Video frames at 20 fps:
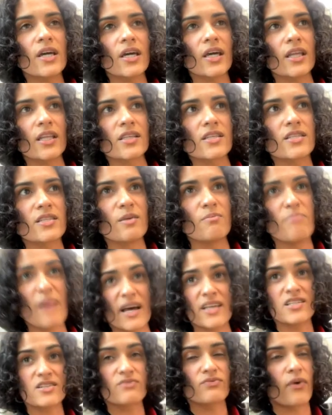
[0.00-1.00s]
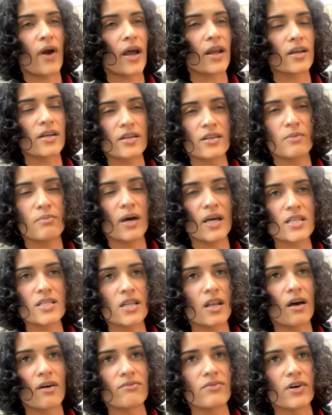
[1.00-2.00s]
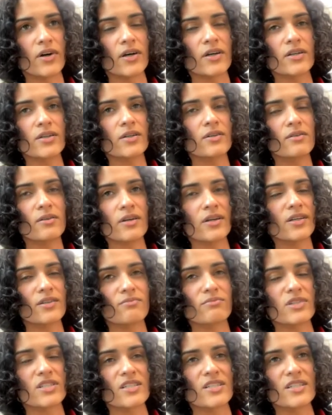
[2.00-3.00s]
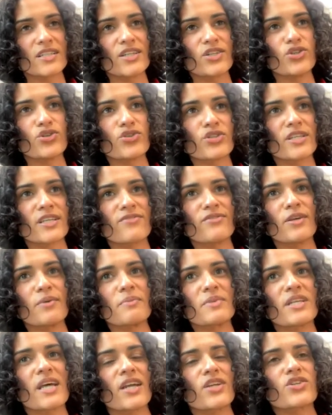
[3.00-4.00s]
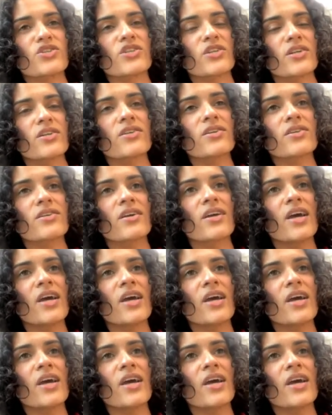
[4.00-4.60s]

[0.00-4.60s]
It's the best friend, the best lover. It doesn't need you to give them attention.